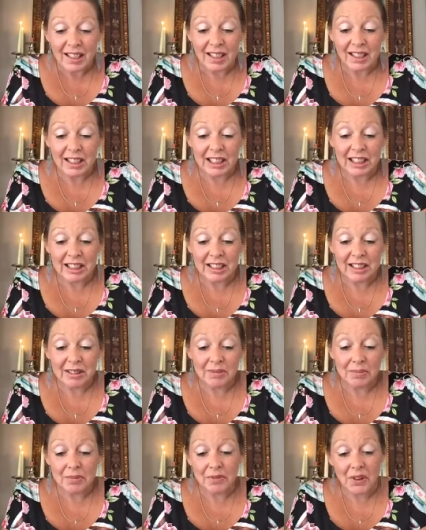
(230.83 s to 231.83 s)

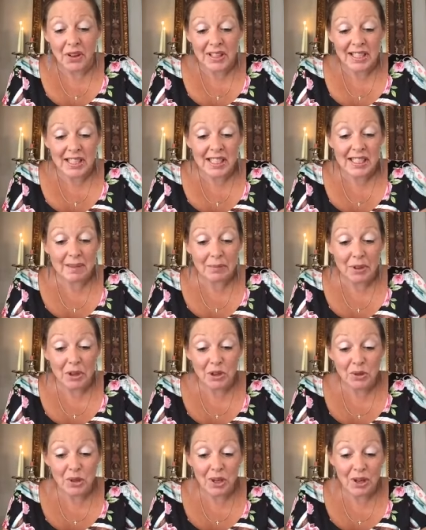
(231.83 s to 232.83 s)
um, finding something
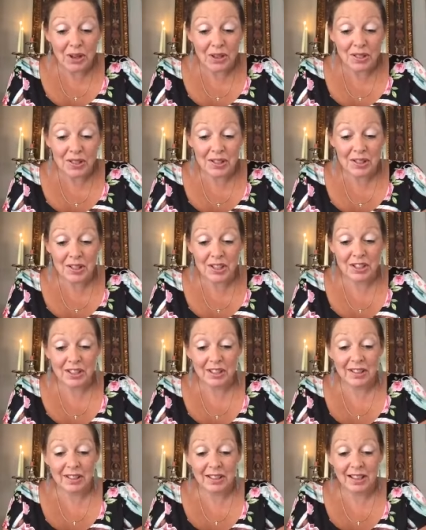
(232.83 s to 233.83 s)
you lost,
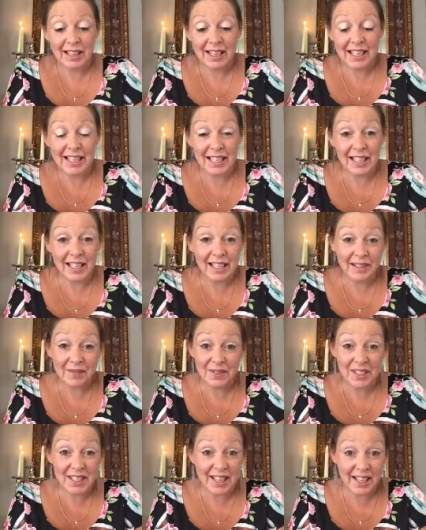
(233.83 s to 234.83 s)
getting an
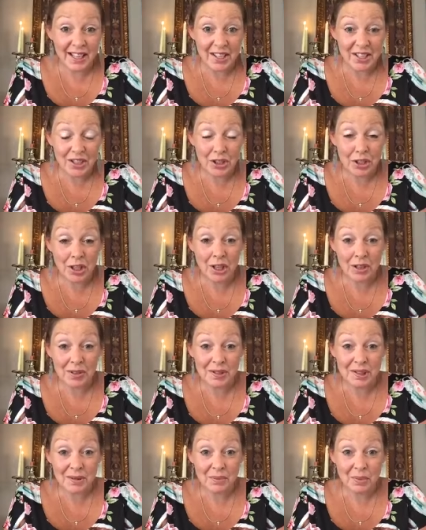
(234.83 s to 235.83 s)
invitation to
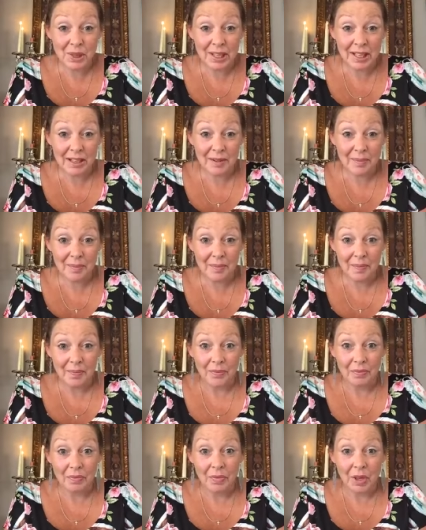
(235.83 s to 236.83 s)
go somewhere,
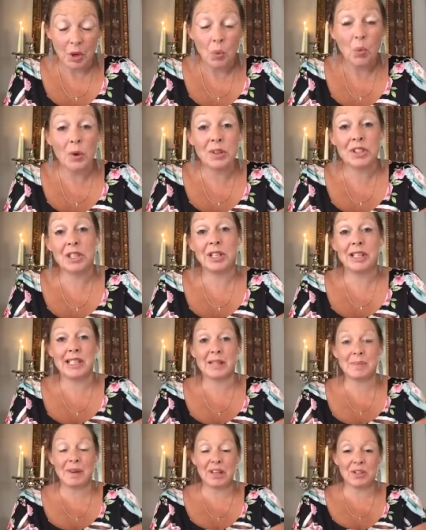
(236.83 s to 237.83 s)
watching a
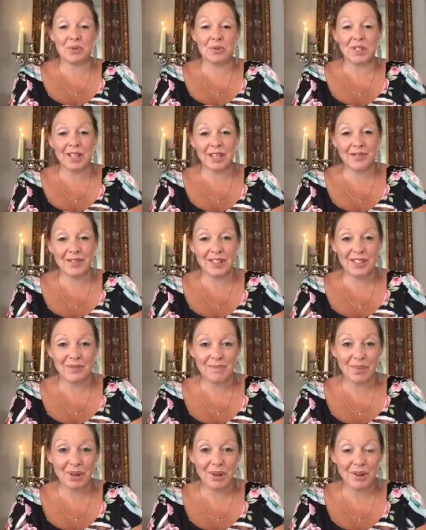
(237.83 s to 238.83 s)
special
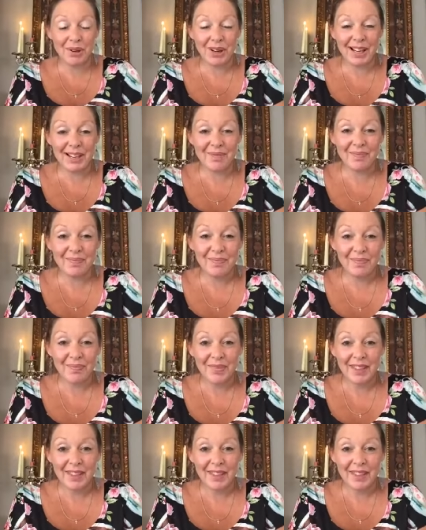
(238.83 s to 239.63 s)
television program.